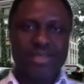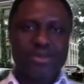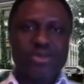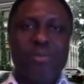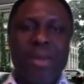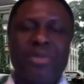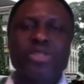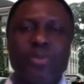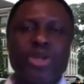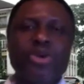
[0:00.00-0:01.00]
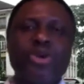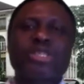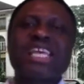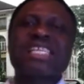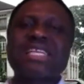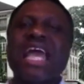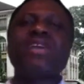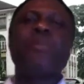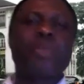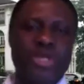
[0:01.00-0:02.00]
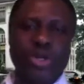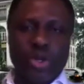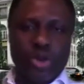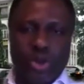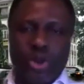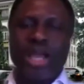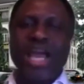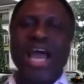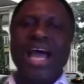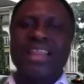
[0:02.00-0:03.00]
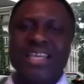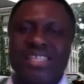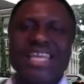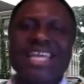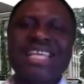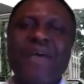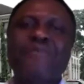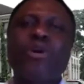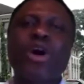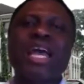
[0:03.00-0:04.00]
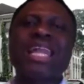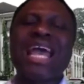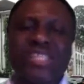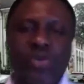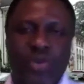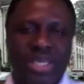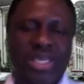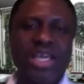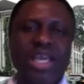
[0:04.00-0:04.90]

So maybe somebody go see and say, in your opinion, no, I think say they try for enlightening we,